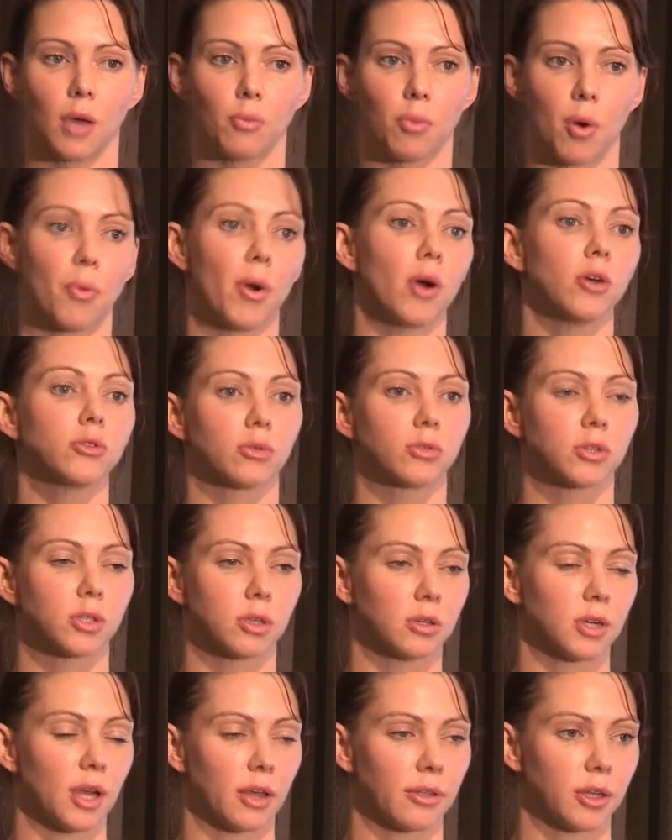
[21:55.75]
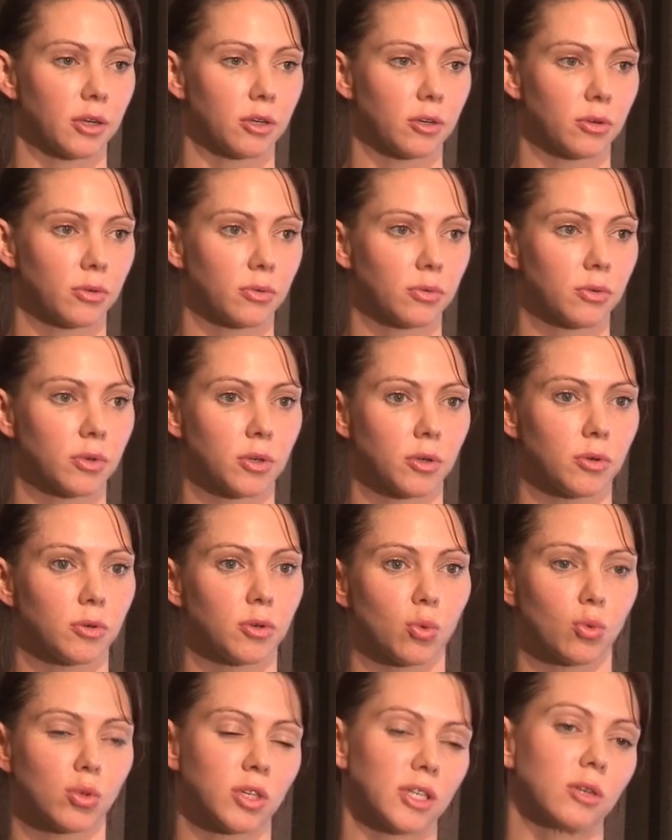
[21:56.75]
proposals, so nothing too, too
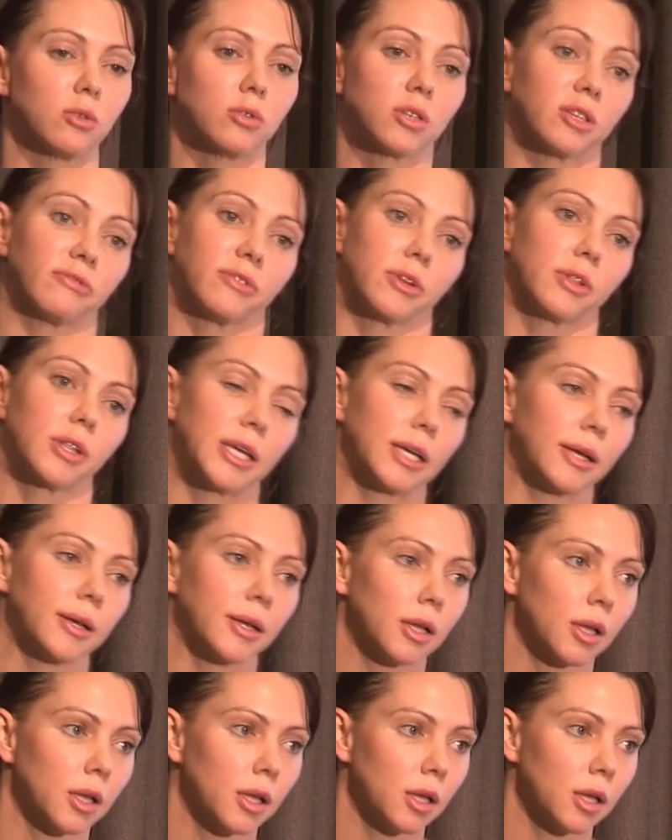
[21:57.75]
daunting or different there.